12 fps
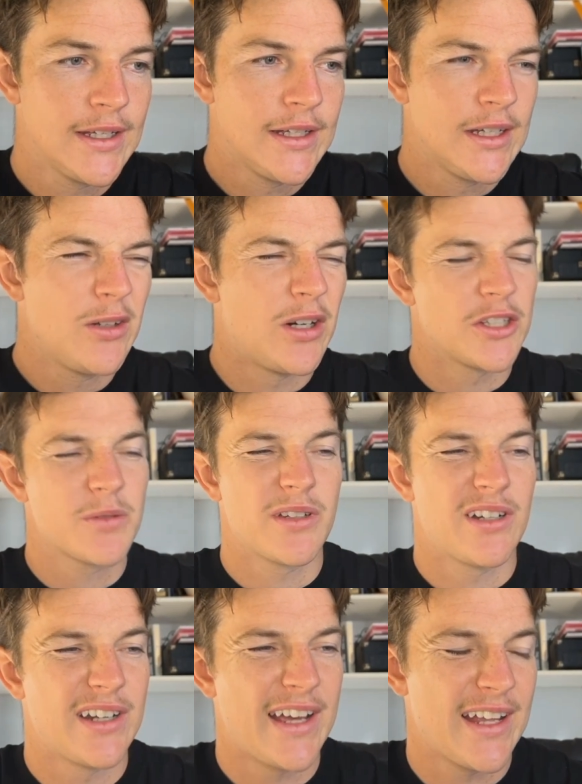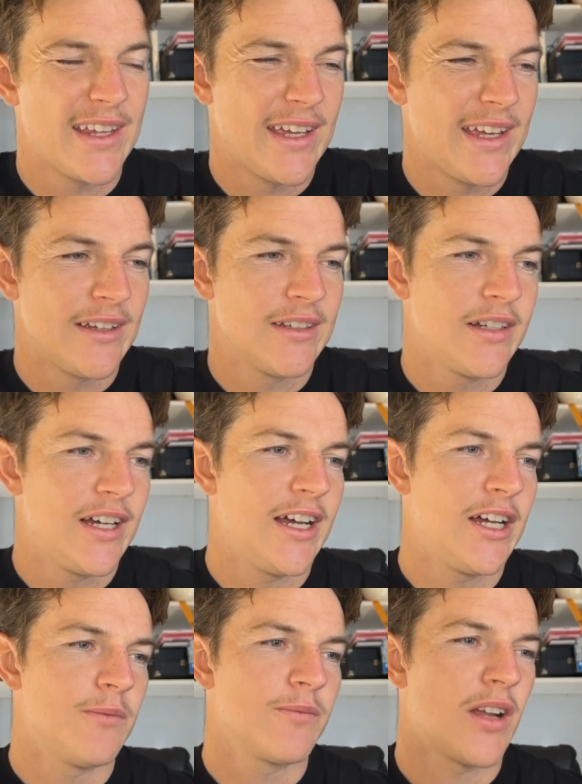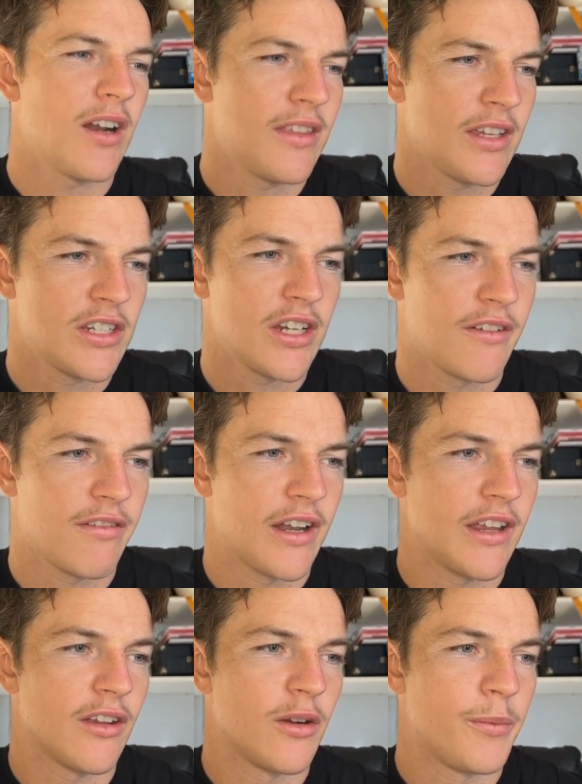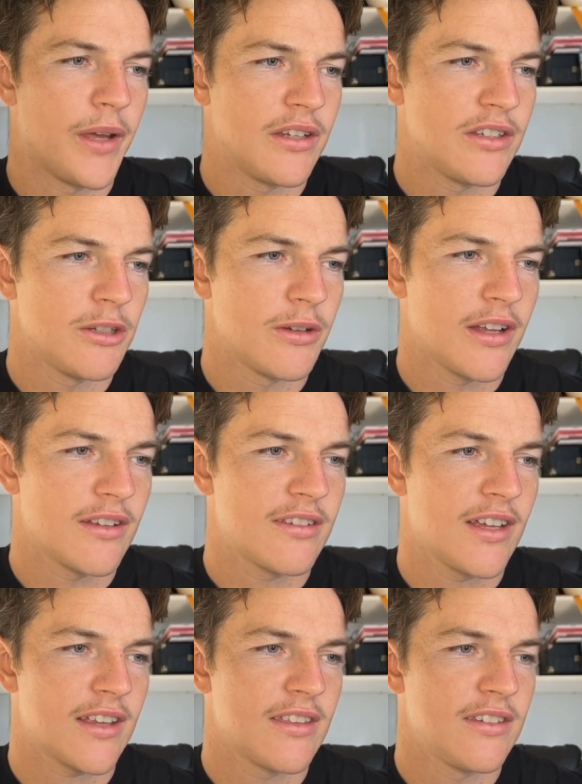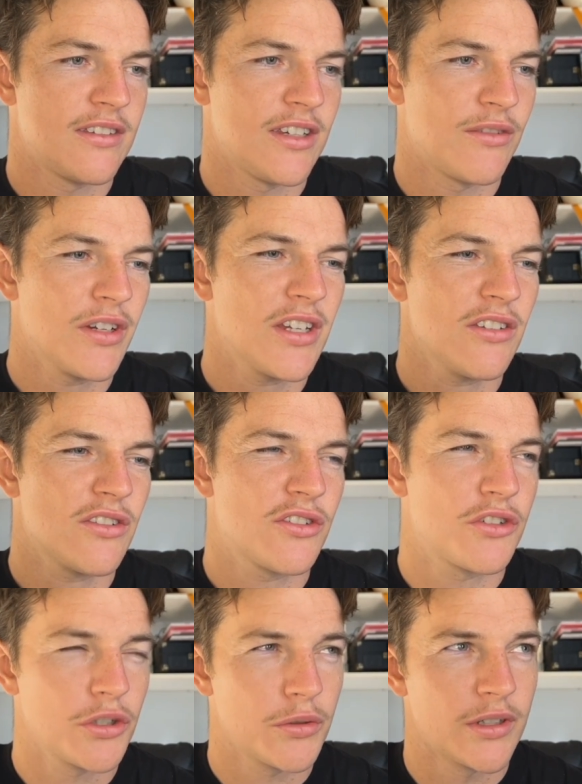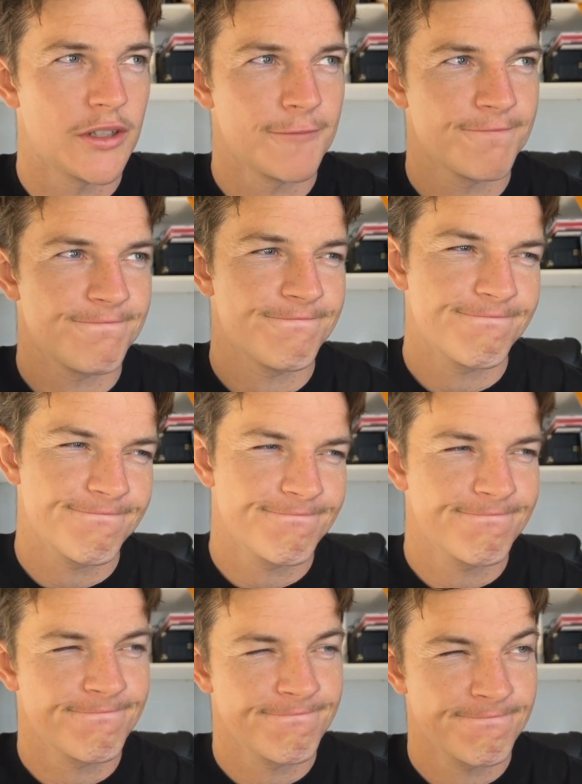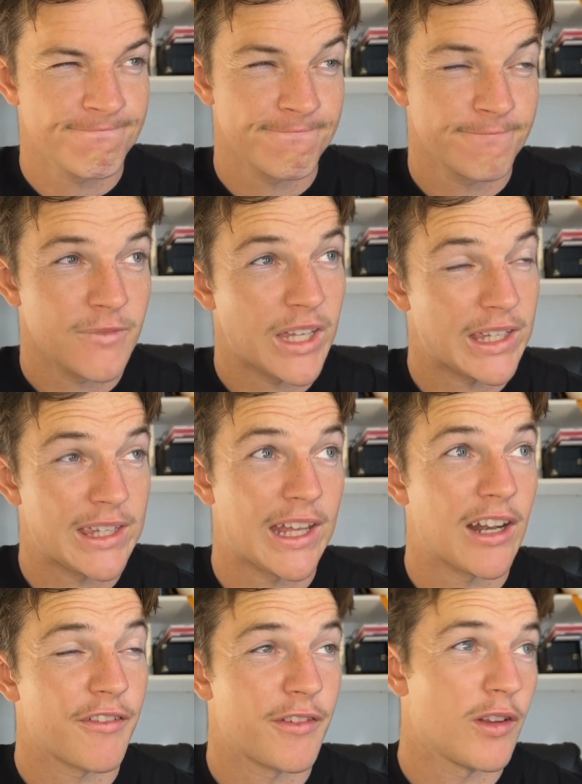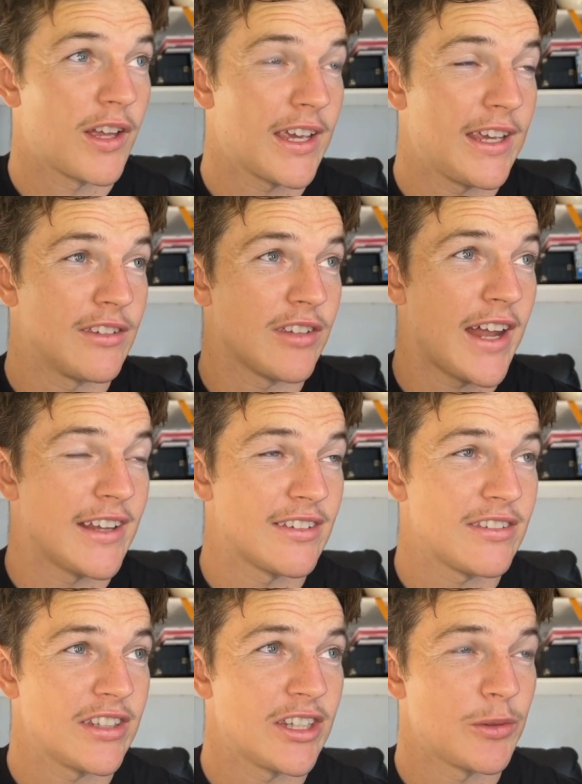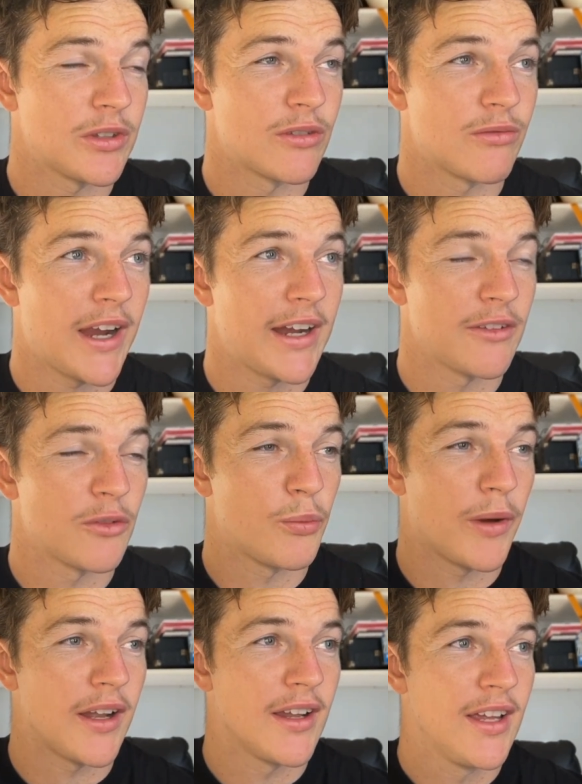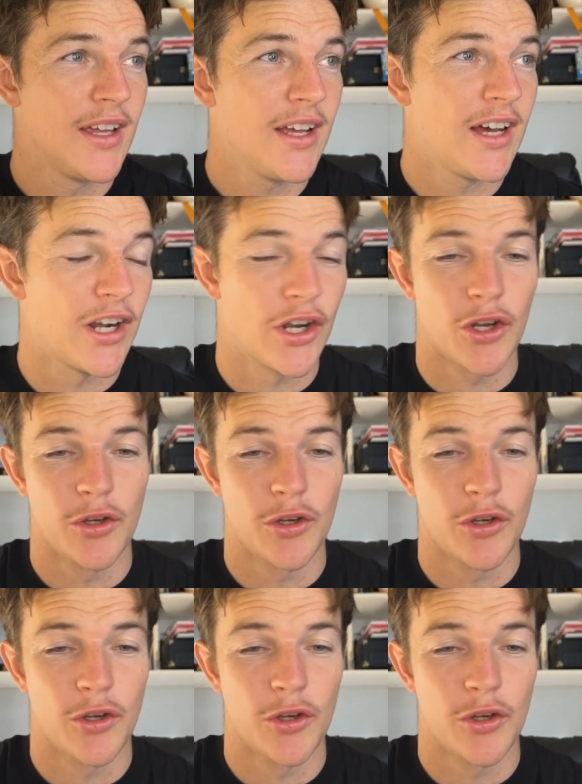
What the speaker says: Who else we got out there? I don't think Shane Flanagan or Benji will get sacked this year. Ricky Stewart, again, I feel like he's at his ceiling with the Raiders, but I don't know who